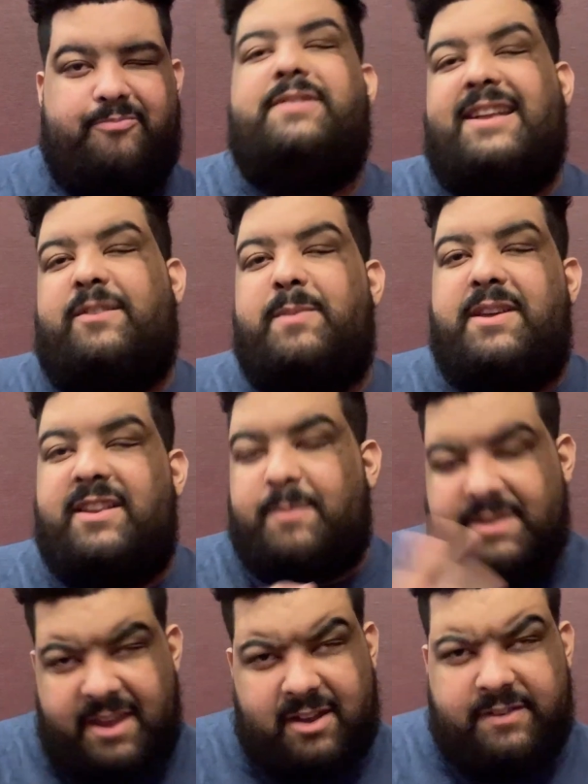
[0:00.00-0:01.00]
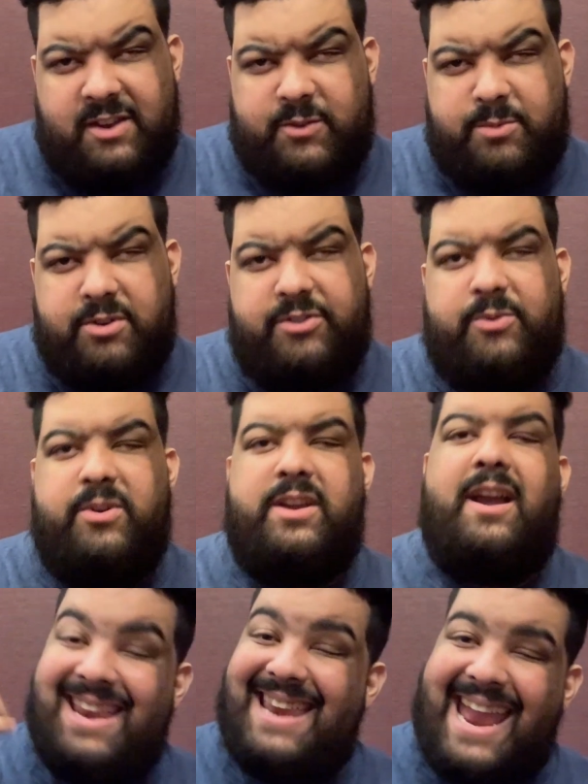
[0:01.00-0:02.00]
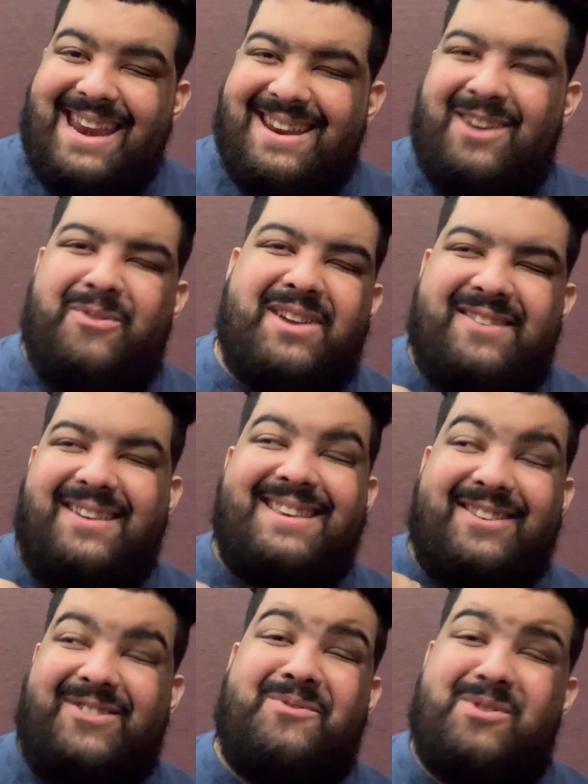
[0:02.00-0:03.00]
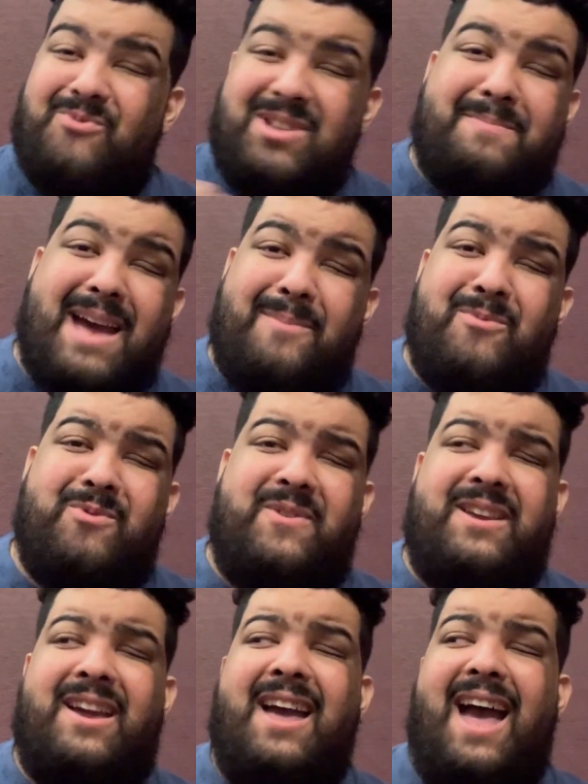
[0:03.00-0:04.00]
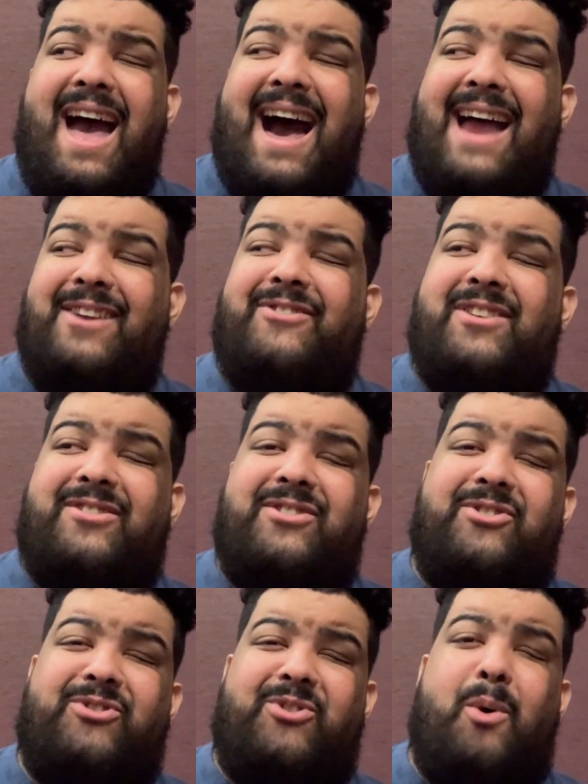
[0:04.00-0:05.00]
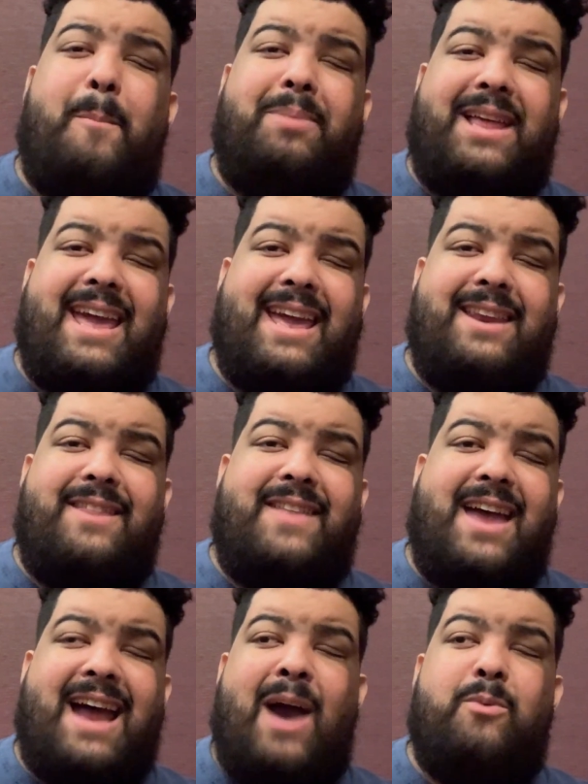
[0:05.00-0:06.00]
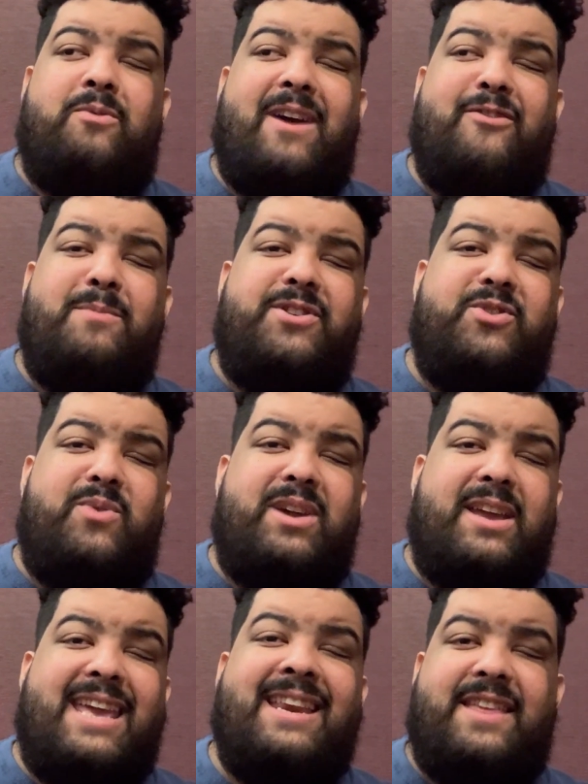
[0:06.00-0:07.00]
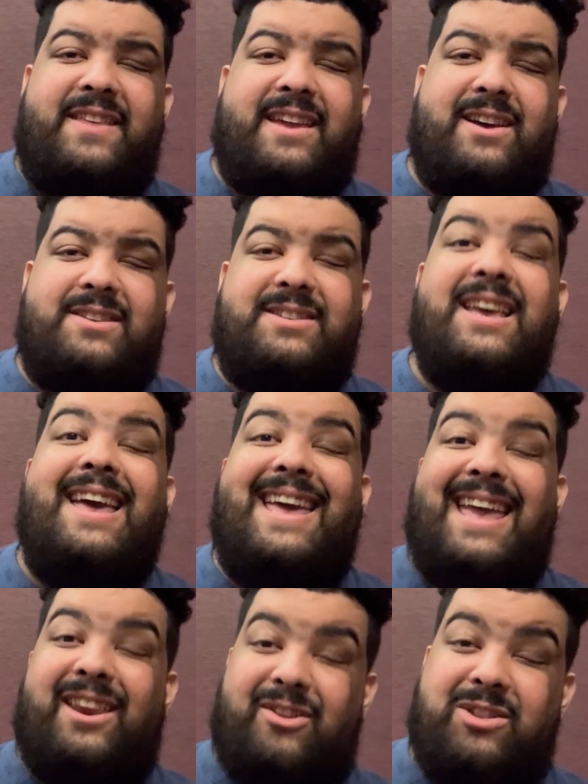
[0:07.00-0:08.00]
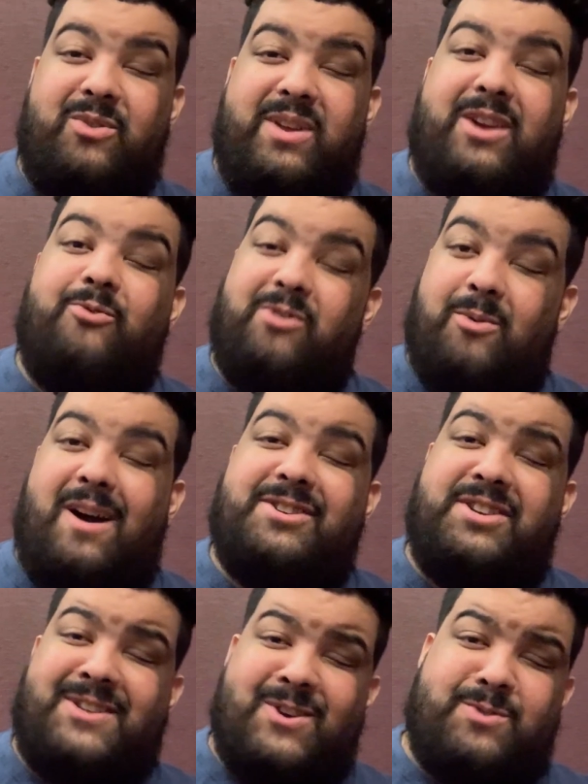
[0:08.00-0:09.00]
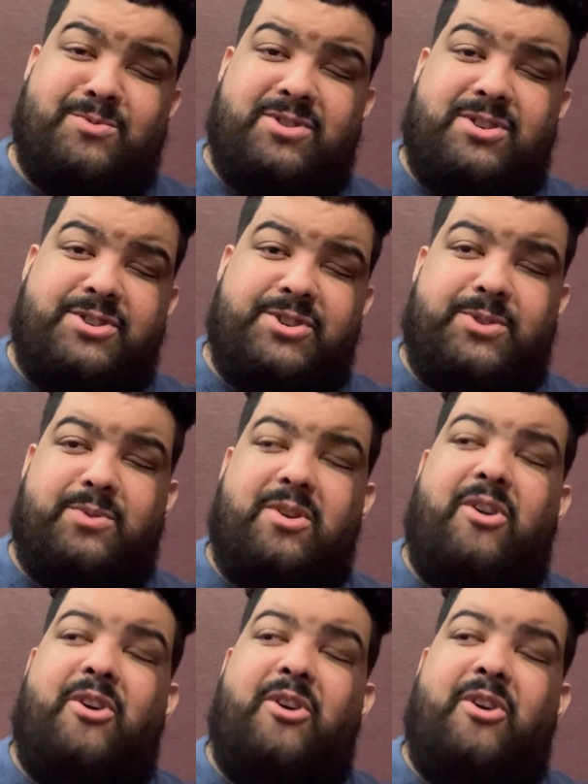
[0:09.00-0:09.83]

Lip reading: That's me, that's my take on Tales from the Hood 3. I didn't hate it, I don't think it's like necessarily a really bad movie, I just think that it is so bland that I would rather be doing anything else, including rewatching Tales from the Hood 2.